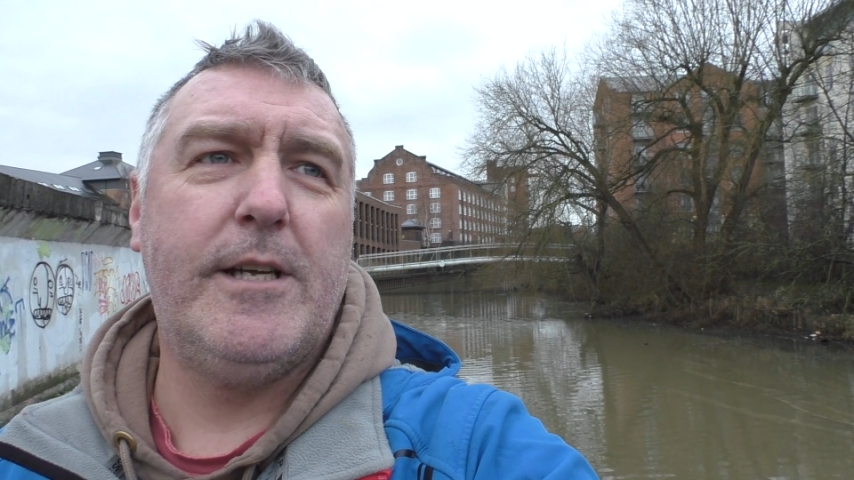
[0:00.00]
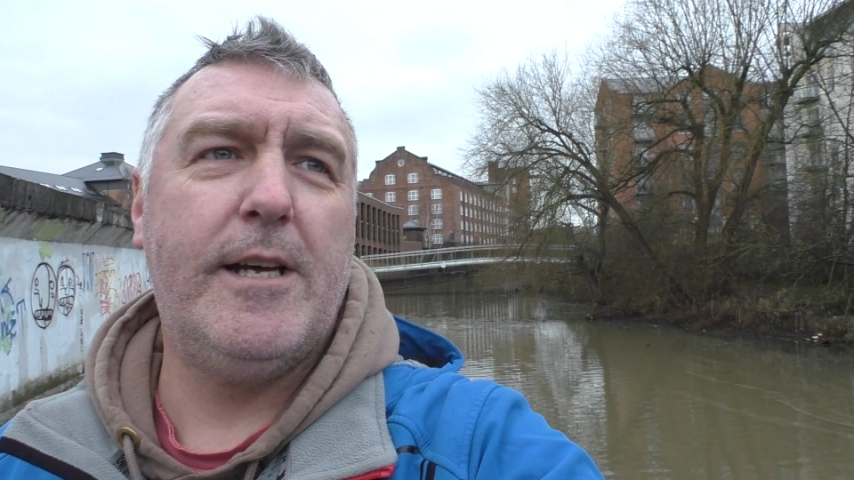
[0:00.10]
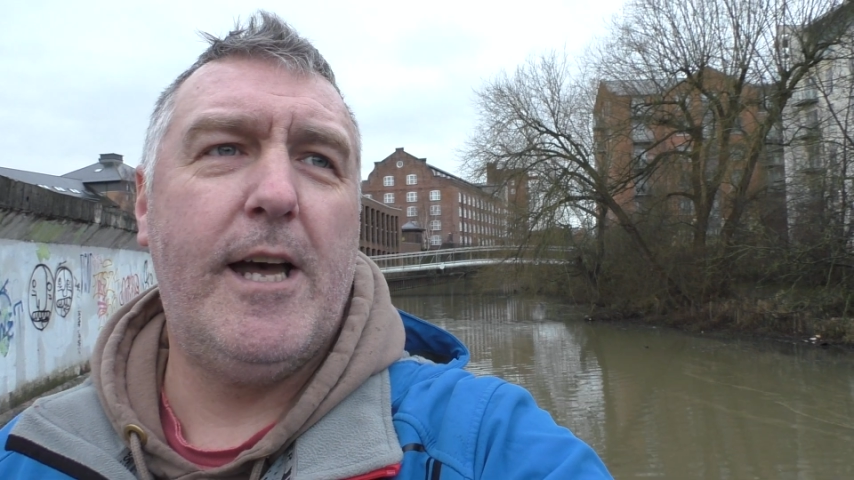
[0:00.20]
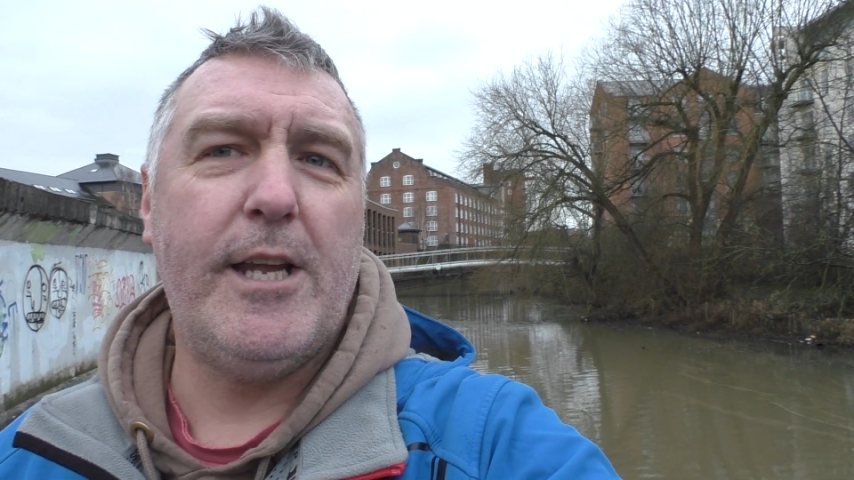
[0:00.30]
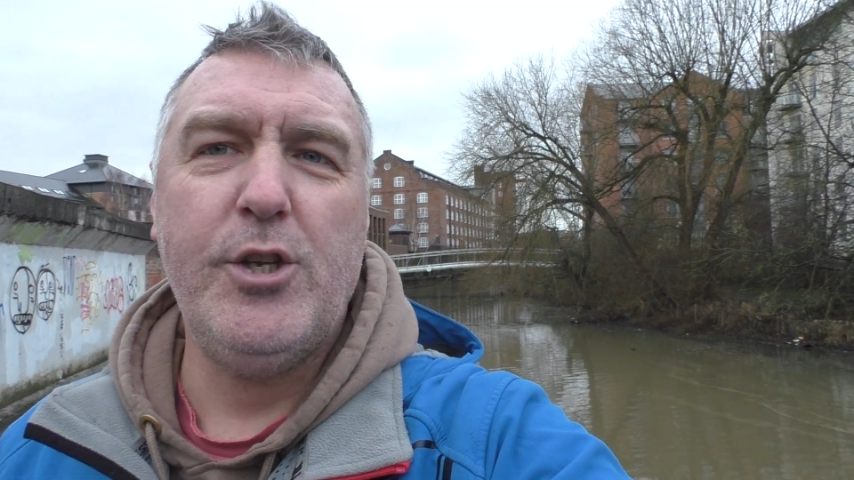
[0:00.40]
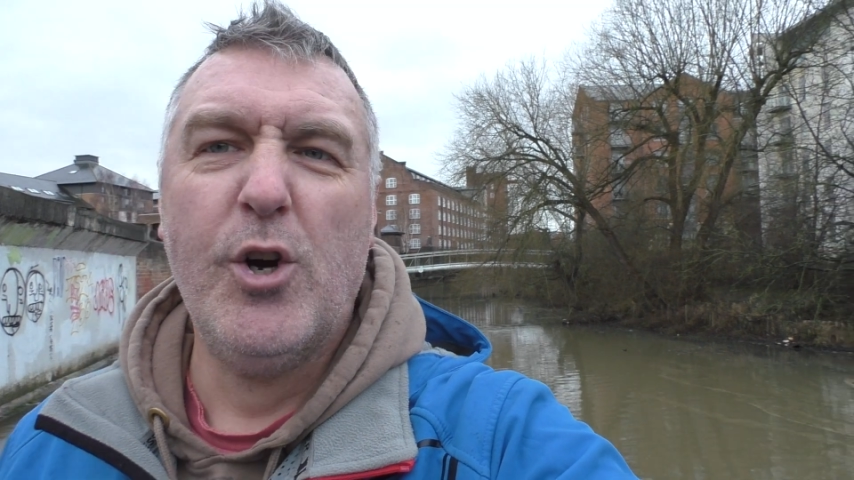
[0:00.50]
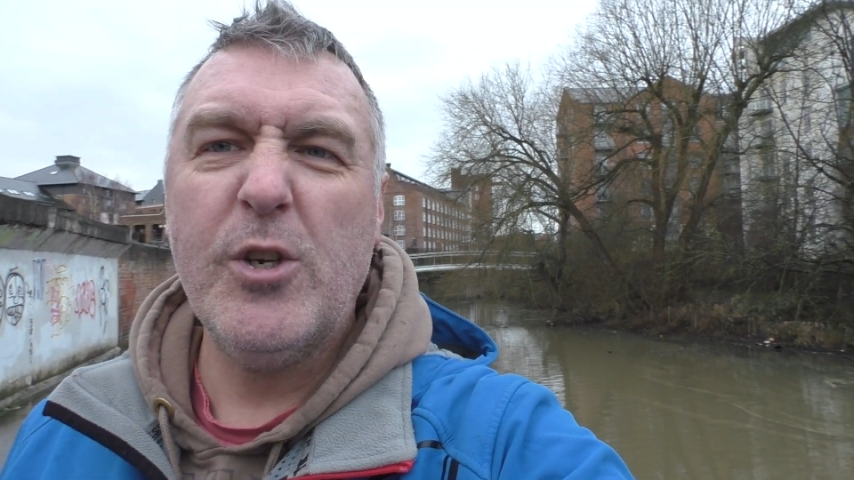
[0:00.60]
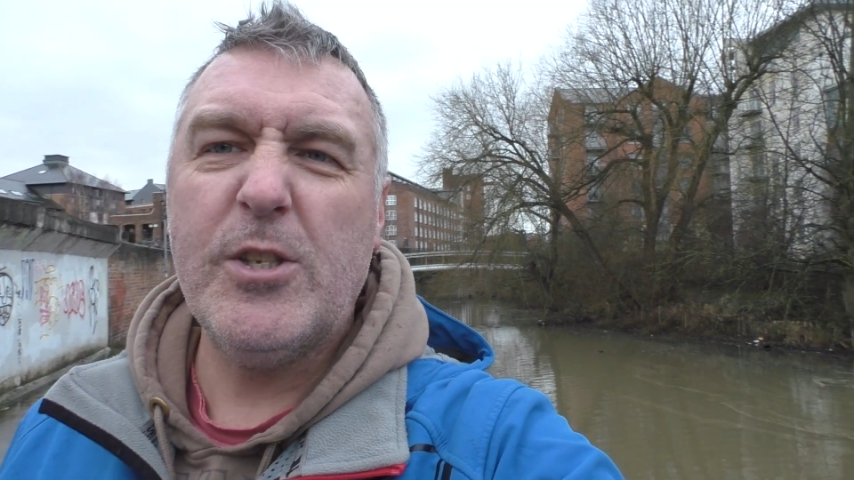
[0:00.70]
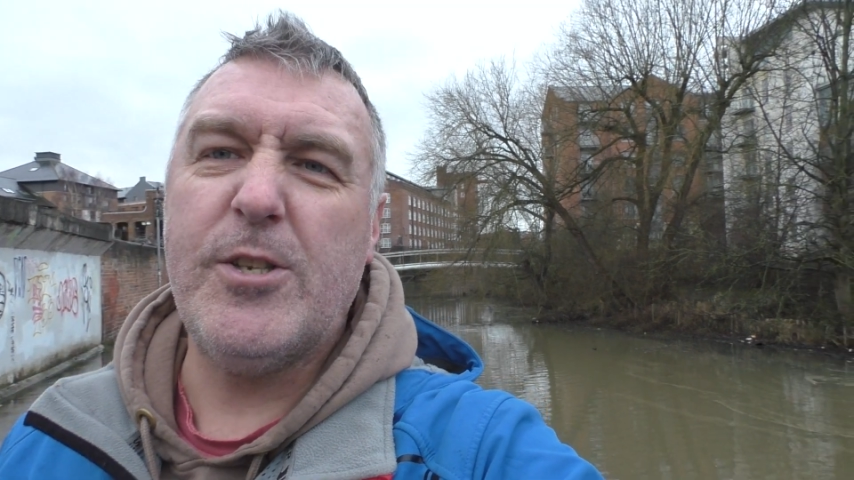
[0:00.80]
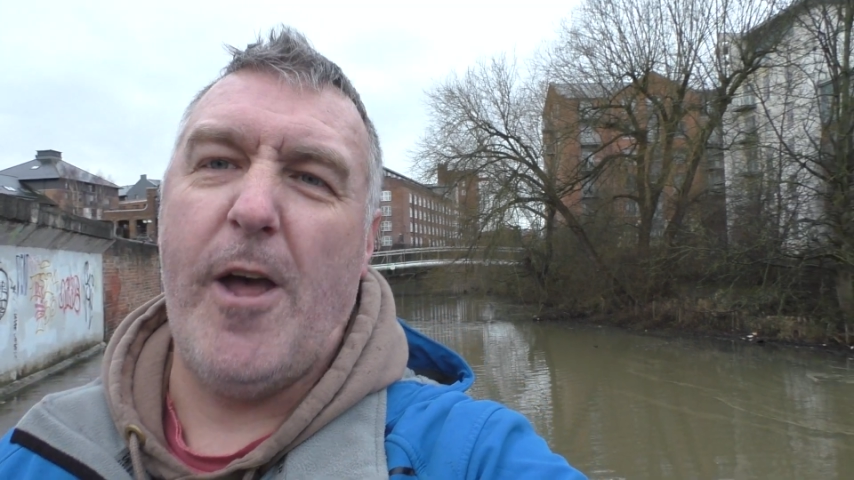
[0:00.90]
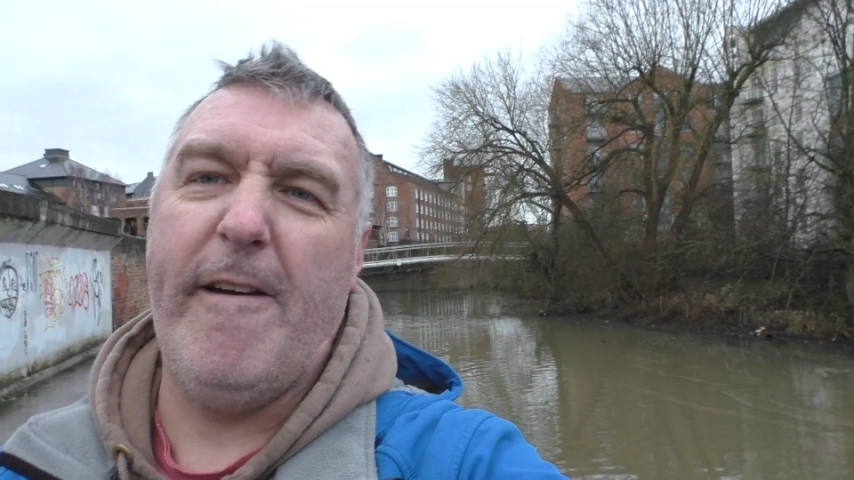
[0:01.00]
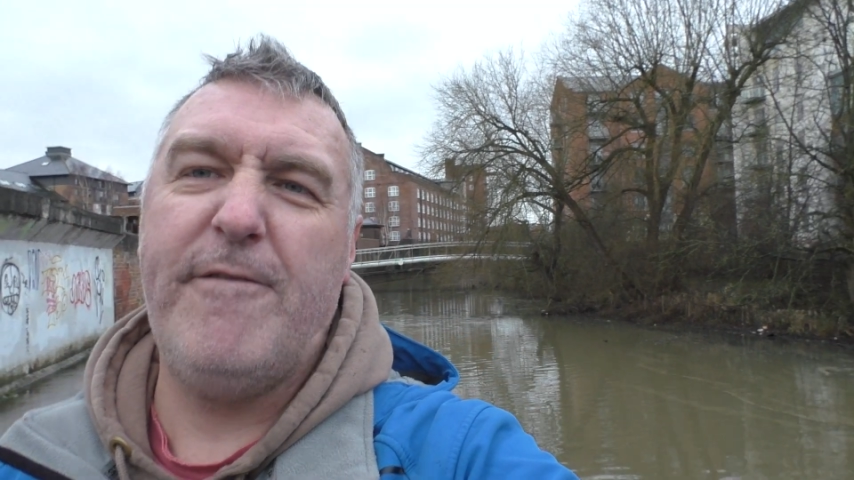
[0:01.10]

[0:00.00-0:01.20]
a youngster